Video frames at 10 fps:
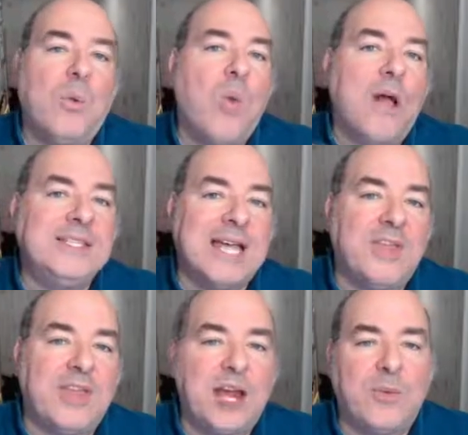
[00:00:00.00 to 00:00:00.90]
ones
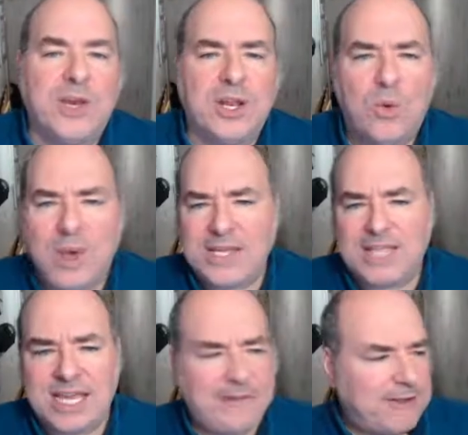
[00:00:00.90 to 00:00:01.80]
out there where you're going to, wait a
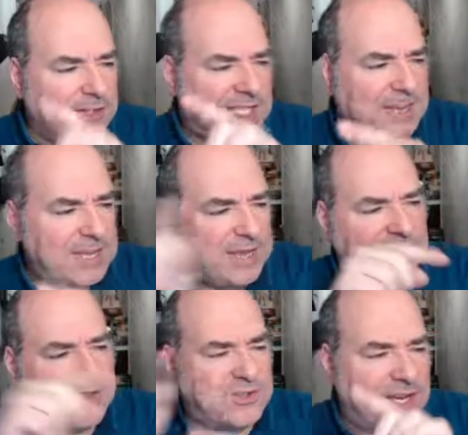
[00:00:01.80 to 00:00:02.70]
second, I found the same thing on
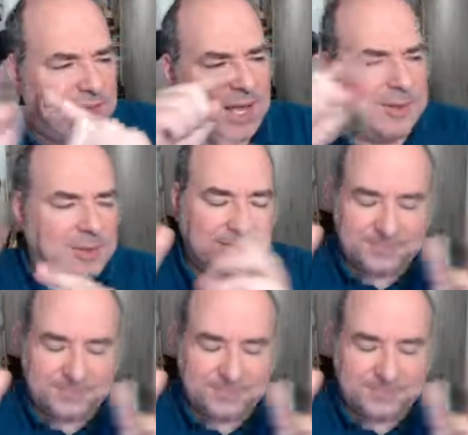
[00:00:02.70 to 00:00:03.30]
this other site, blah, blah, blah.